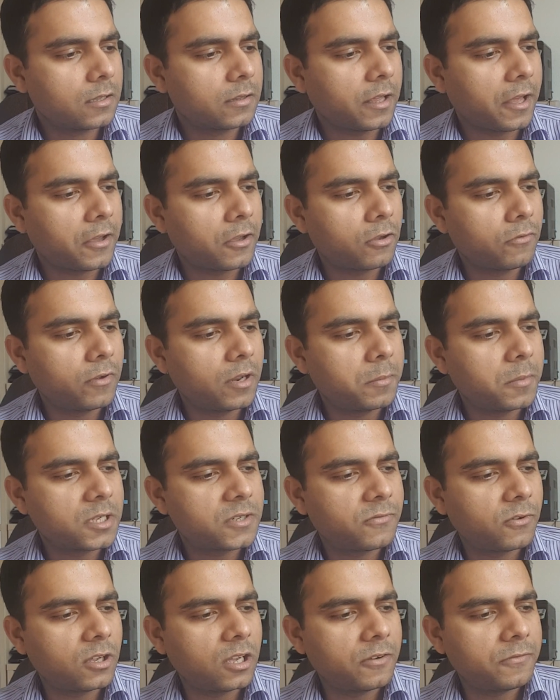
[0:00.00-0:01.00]
thank you very
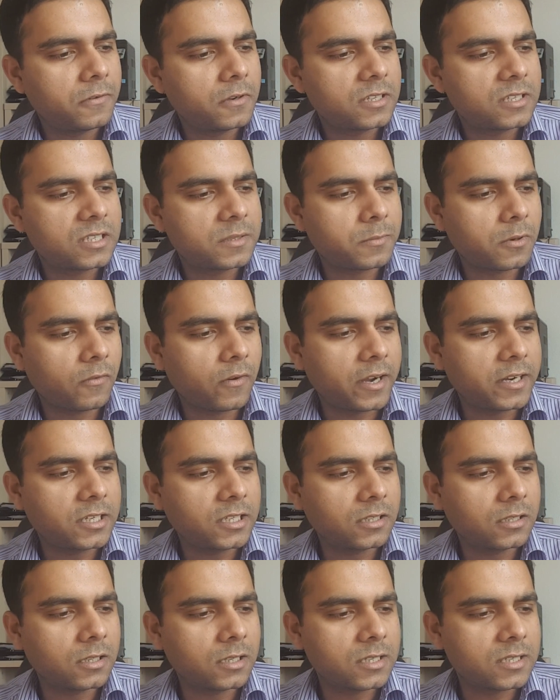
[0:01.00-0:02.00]
much for your efforts
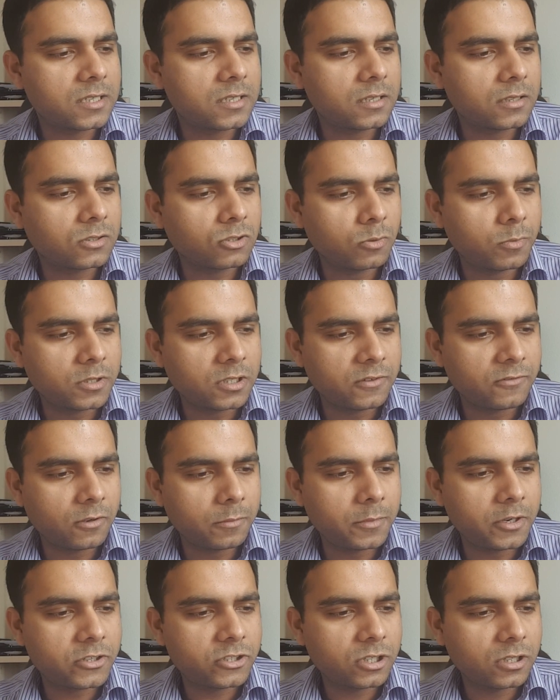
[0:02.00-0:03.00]
providing us so much
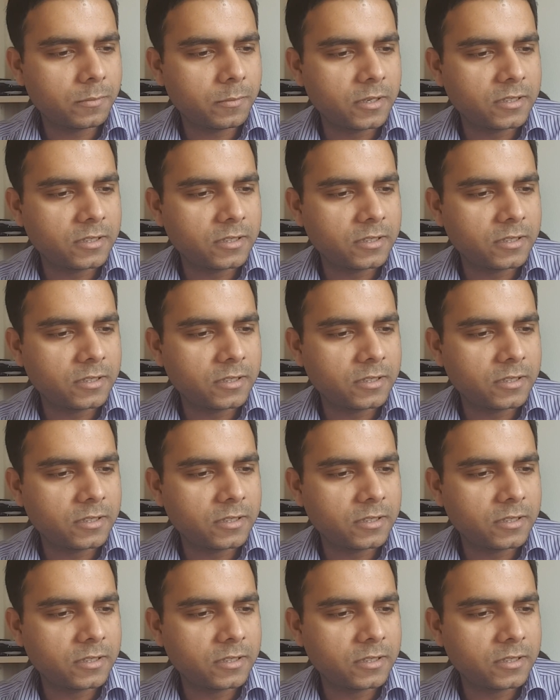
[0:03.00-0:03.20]
information.